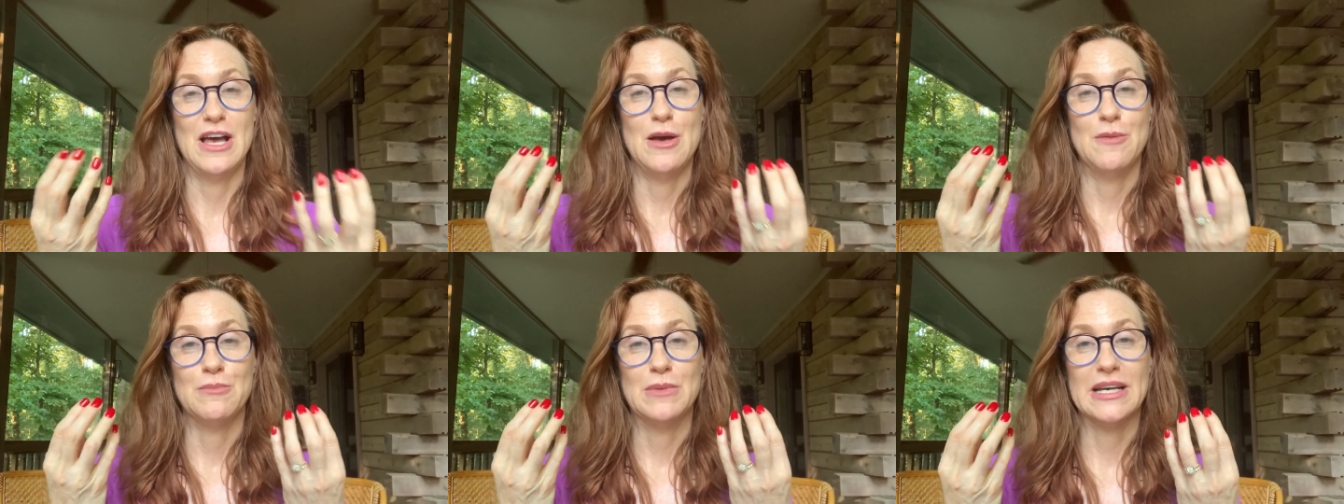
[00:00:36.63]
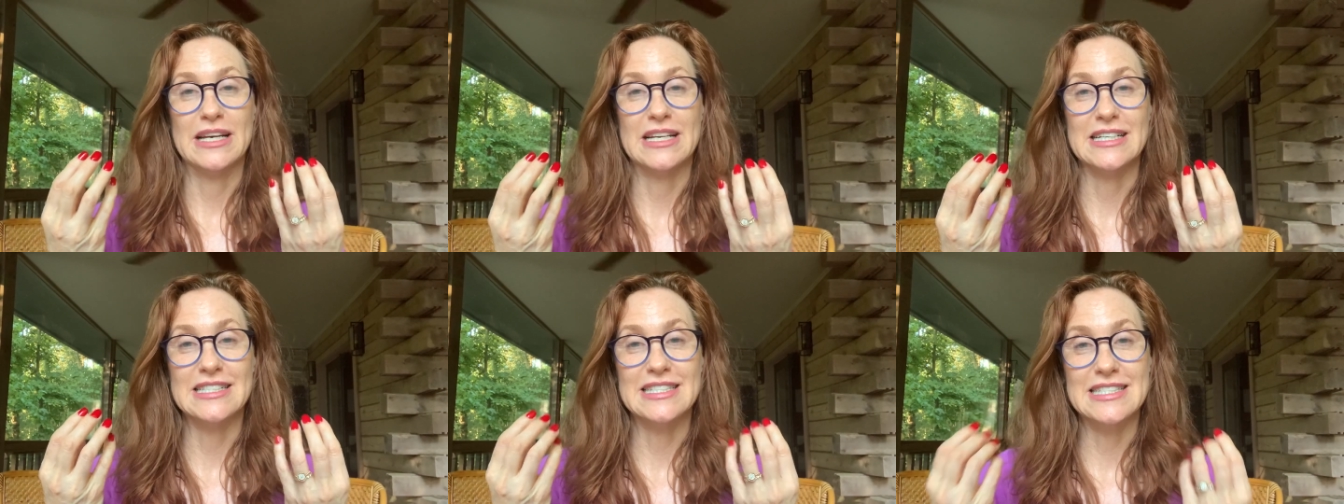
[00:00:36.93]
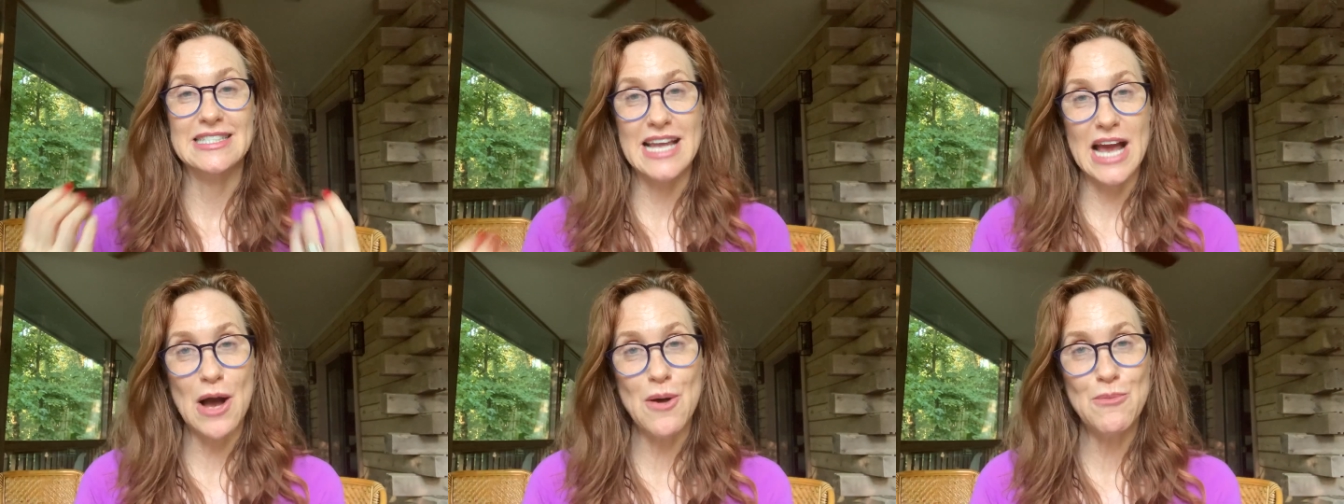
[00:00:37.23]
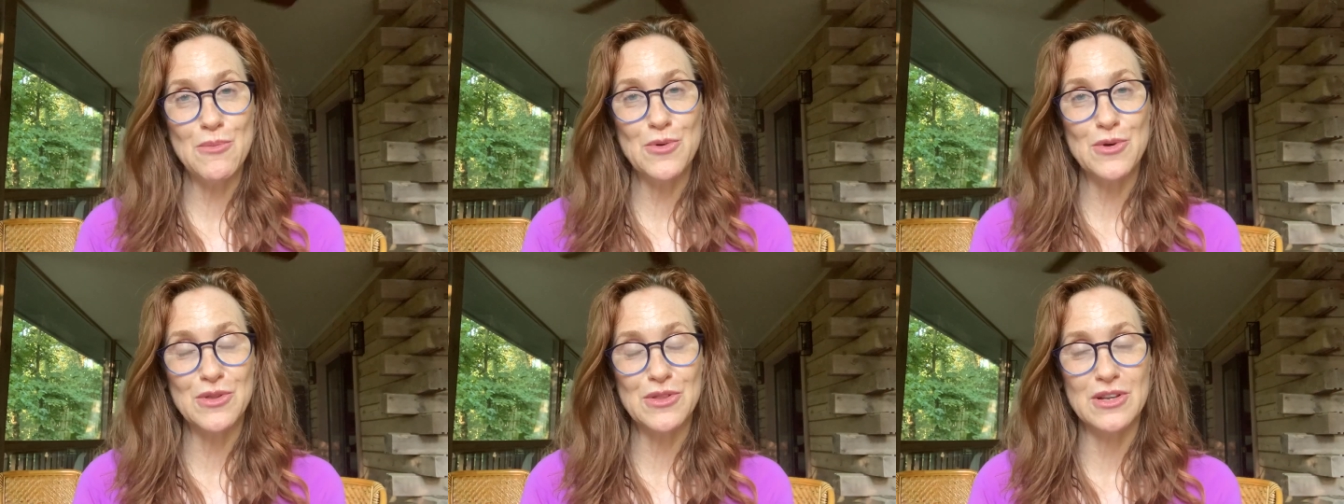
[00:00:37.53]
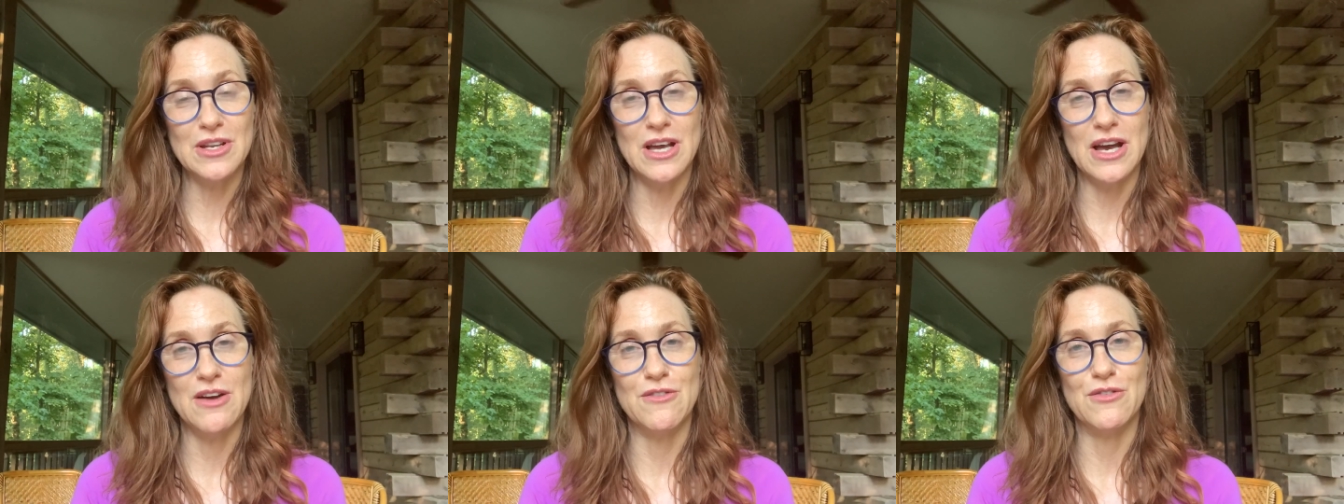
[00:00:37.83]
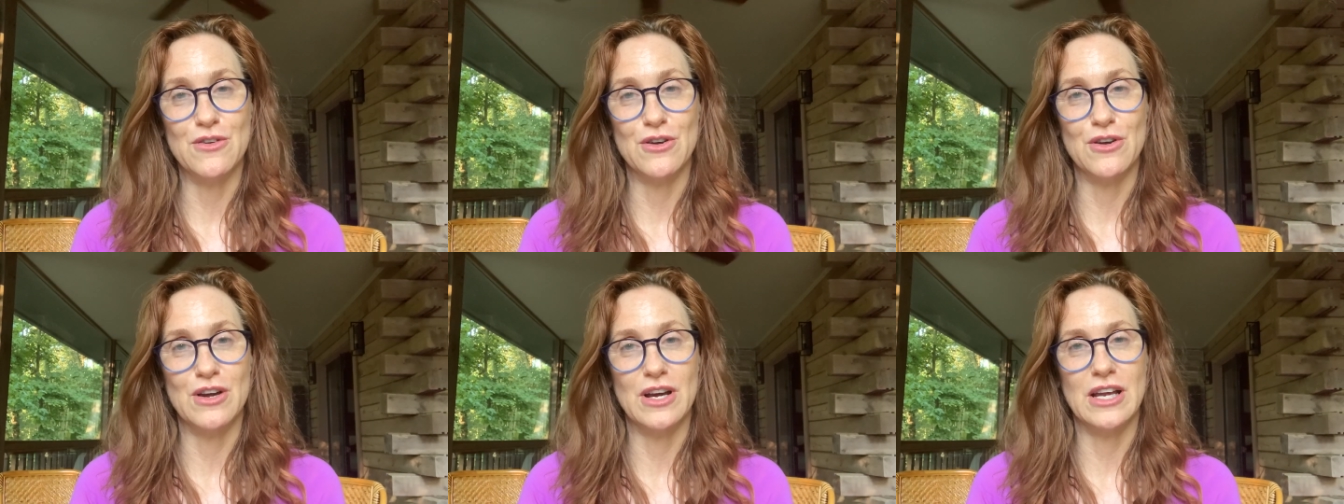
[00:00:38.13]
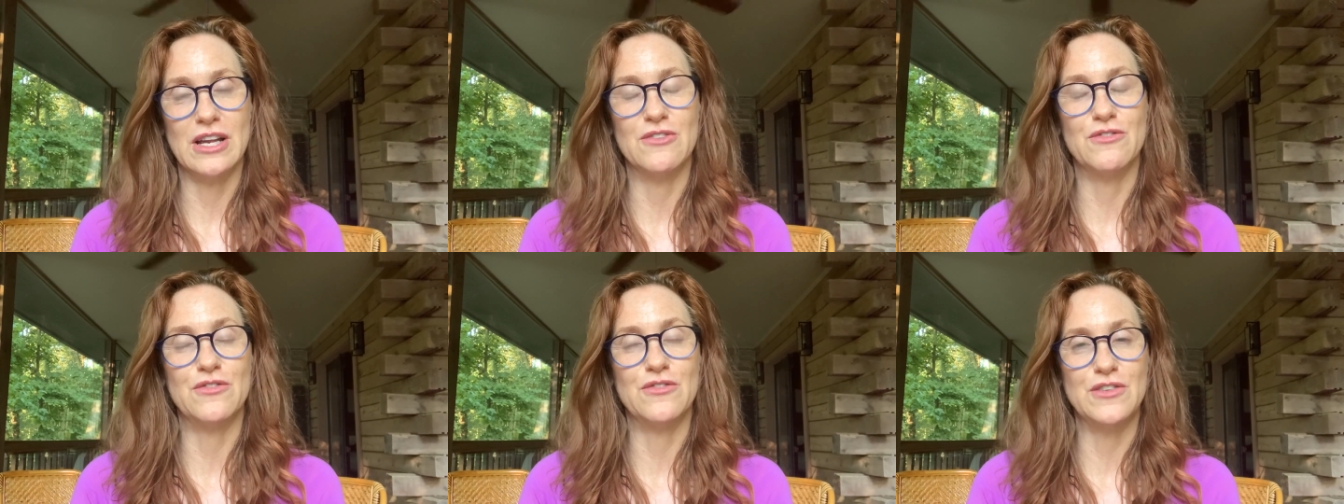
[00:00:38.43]
because now more than ever,
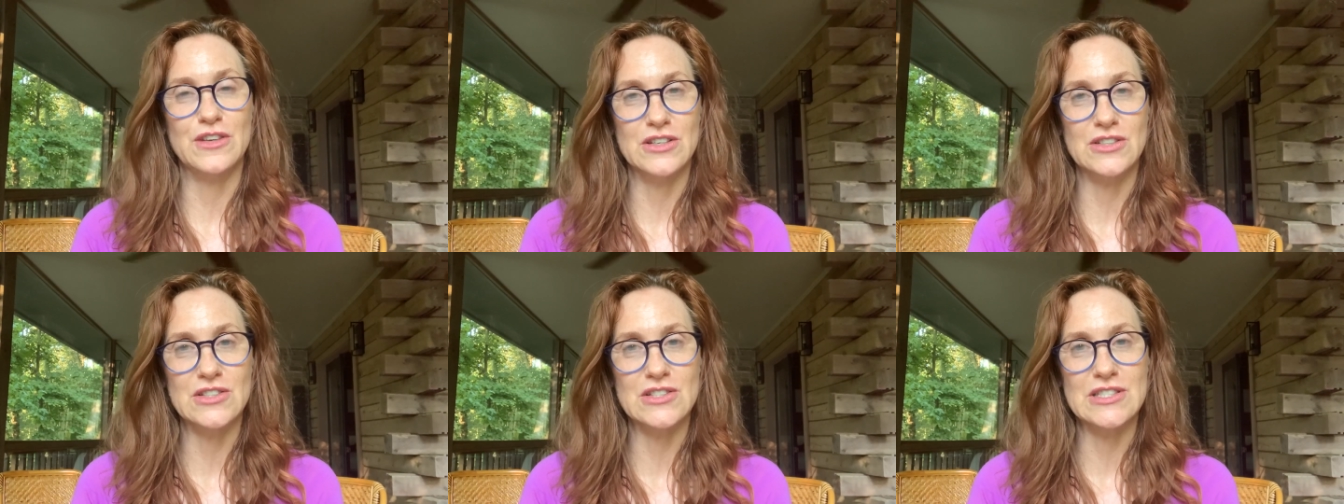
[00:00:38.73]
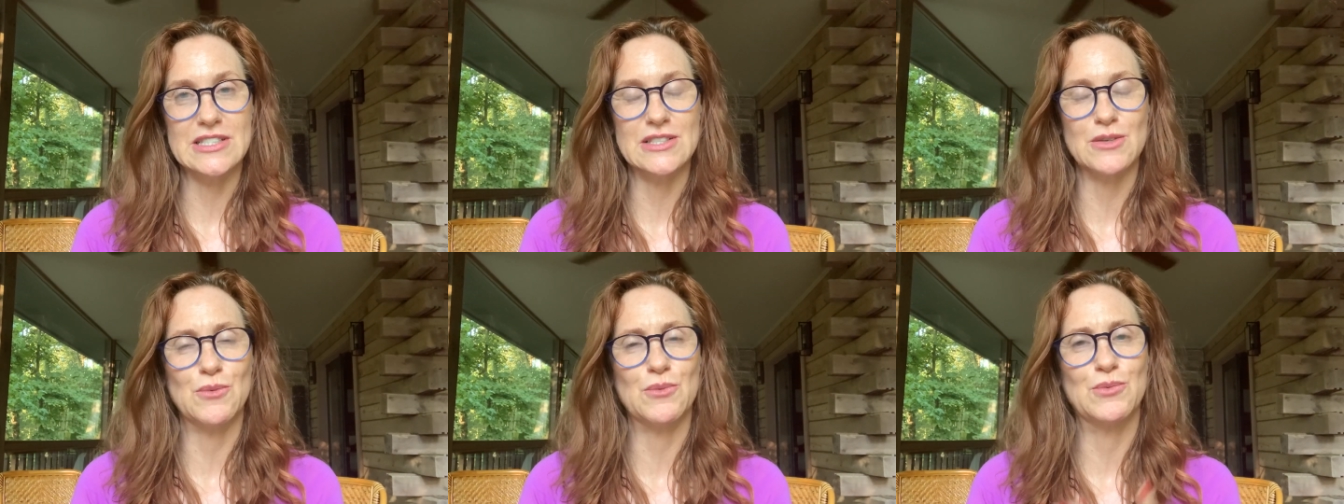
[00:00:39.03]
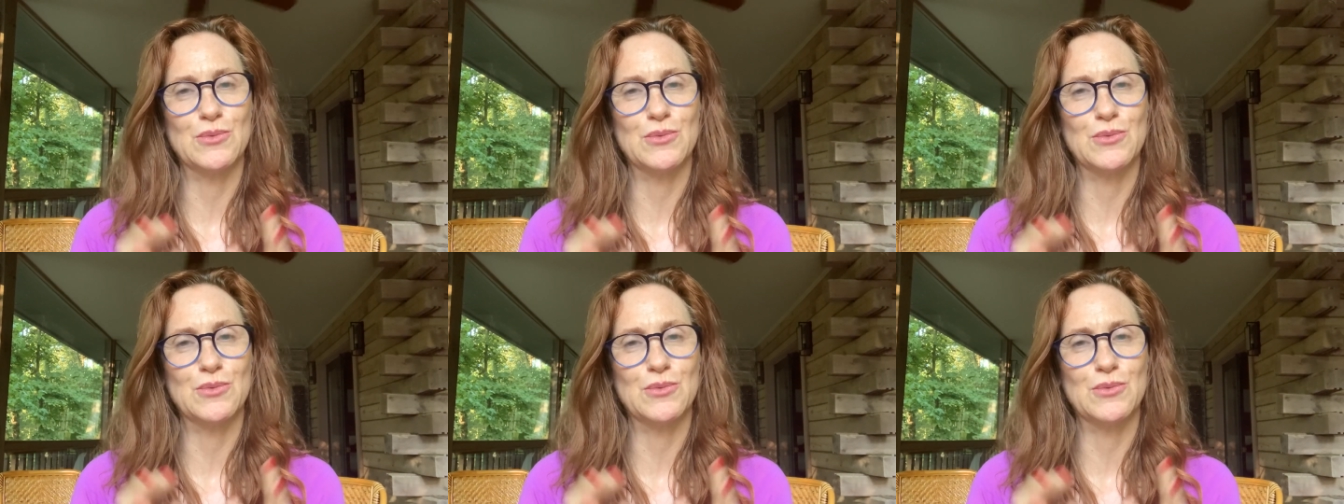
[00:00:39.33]
it feels